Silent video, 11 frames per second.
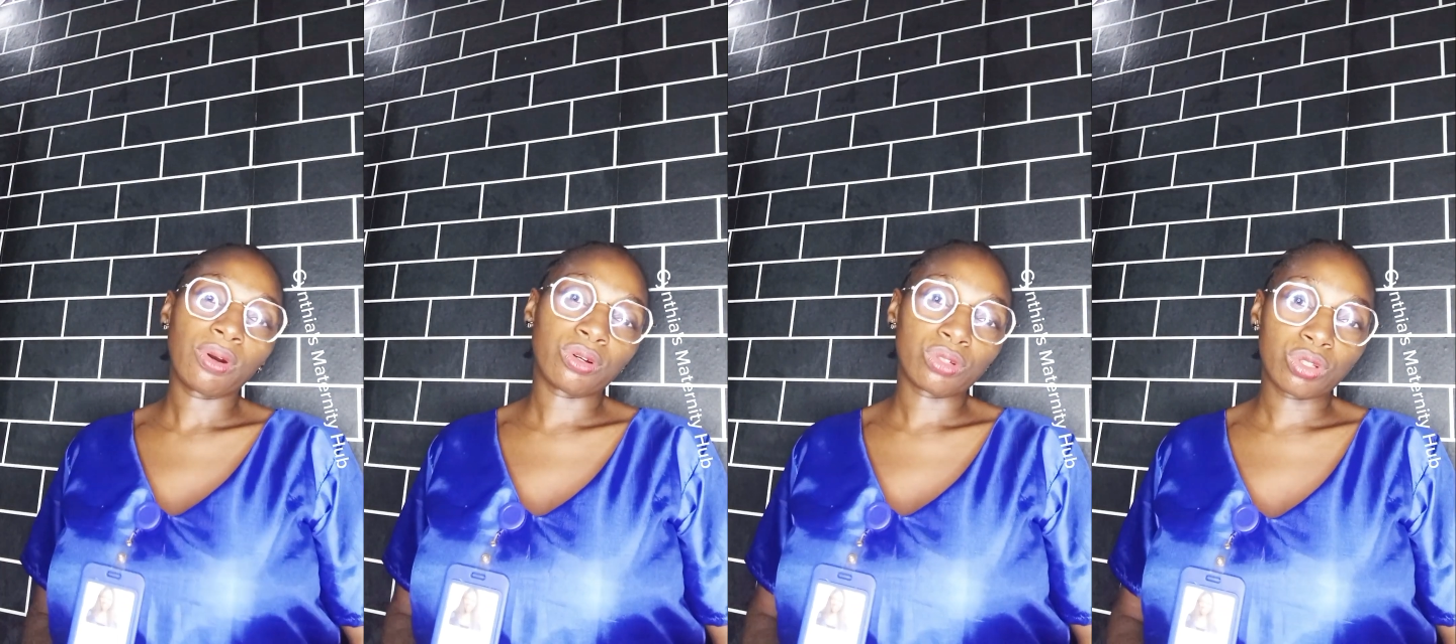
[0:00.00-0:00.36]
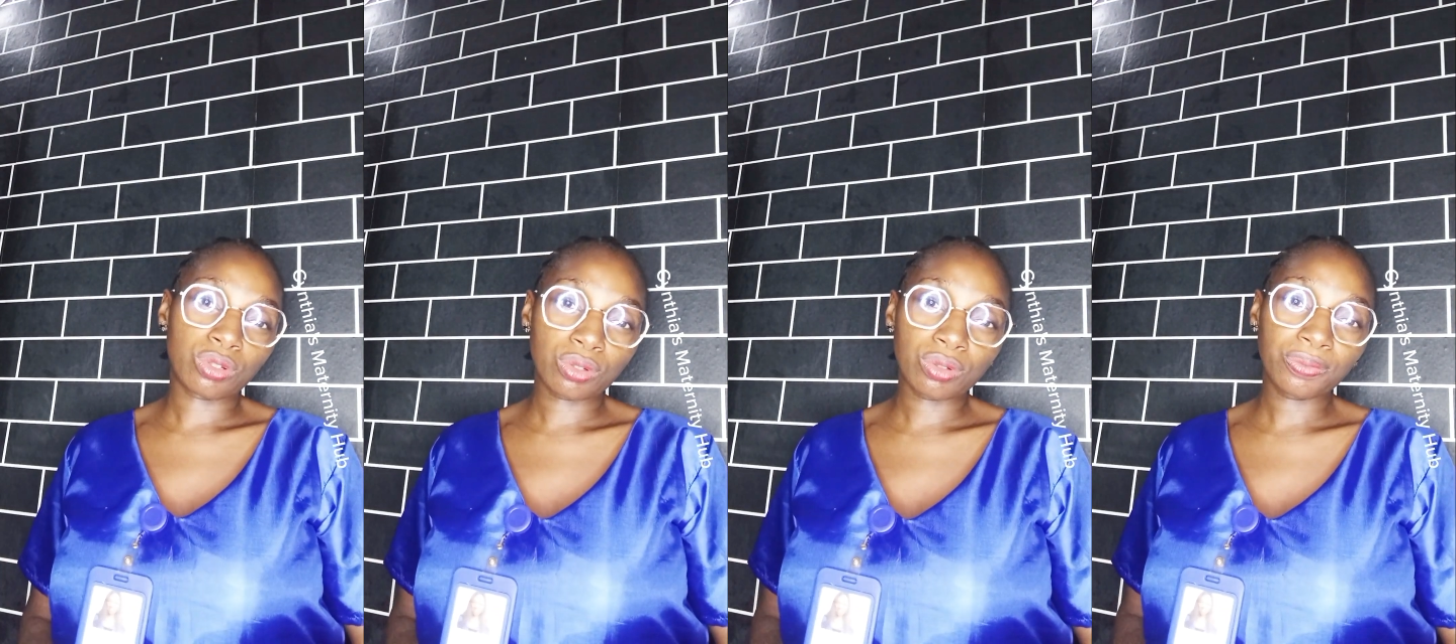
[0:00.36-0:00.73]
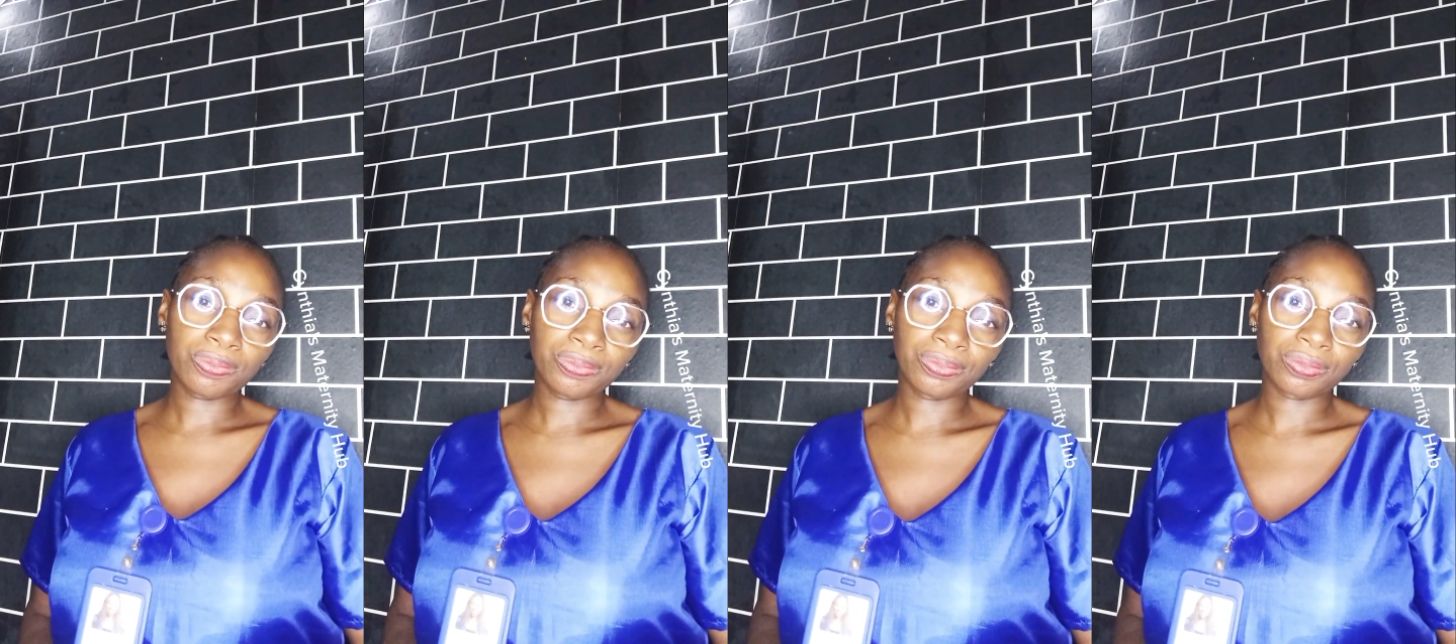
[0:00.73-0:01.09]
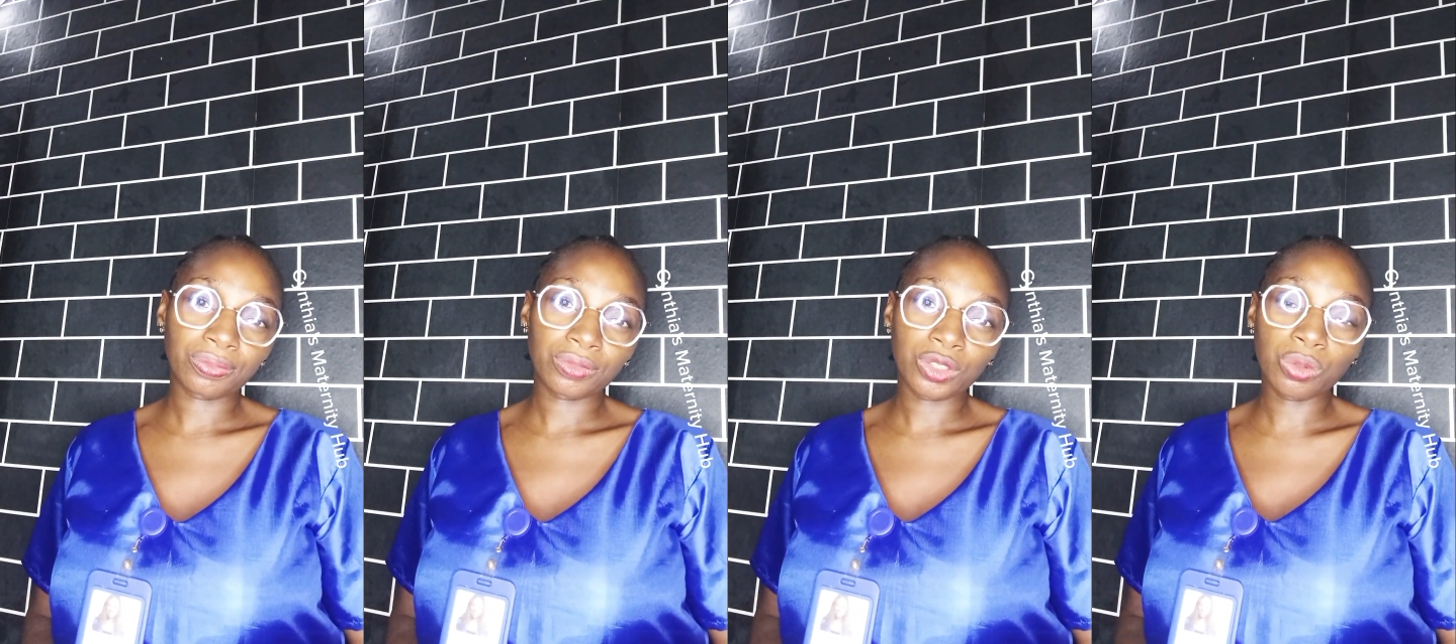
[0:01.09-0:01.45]
two,
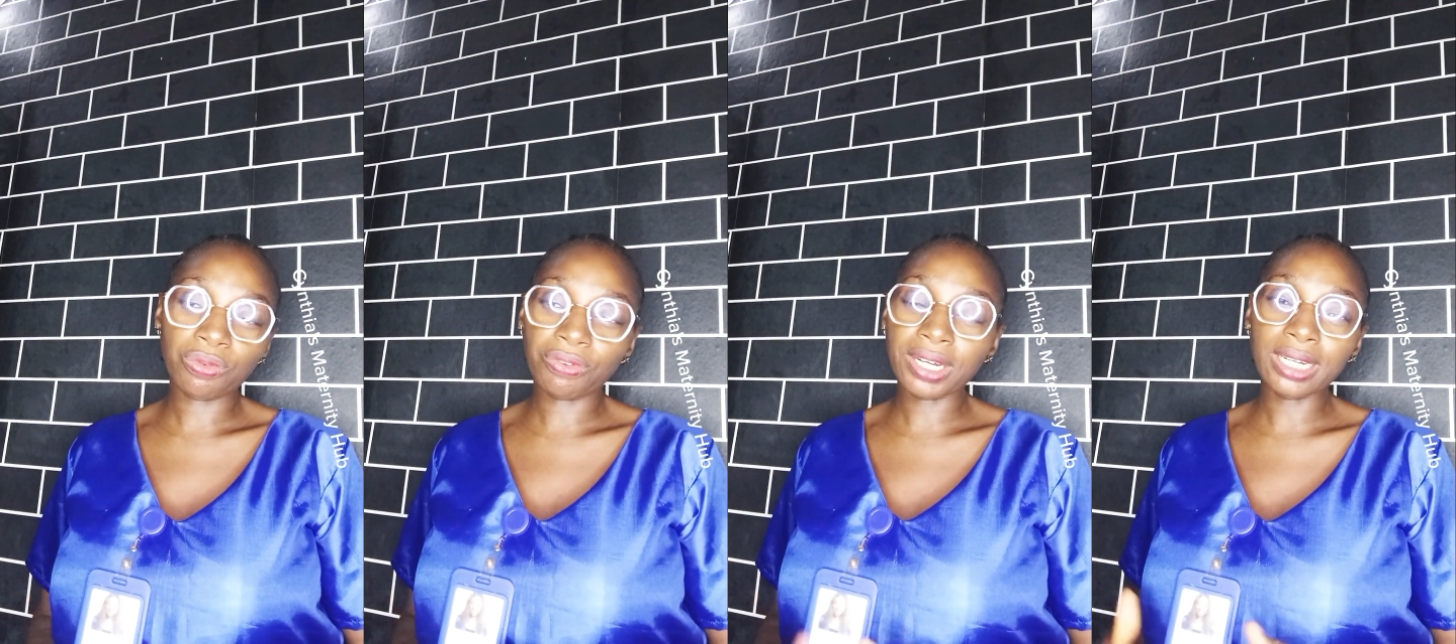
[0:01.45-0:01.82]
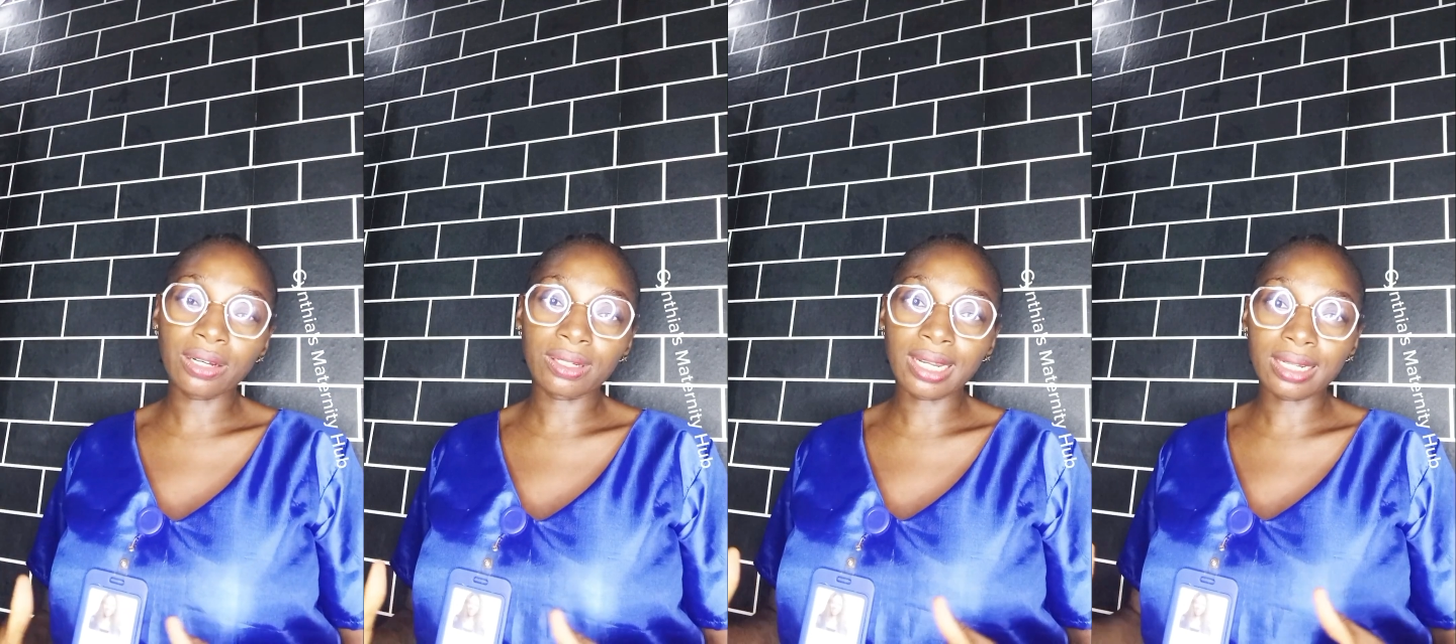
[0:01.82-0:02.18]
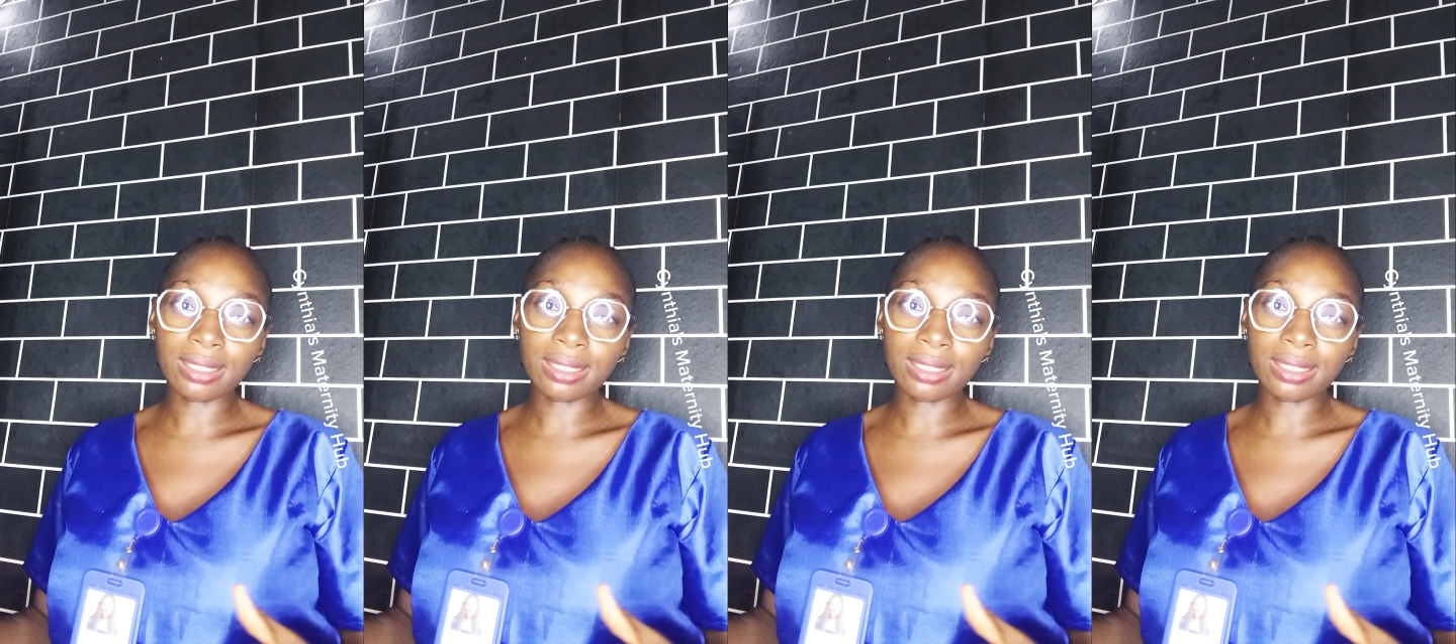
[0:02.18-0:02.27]
you'll find out that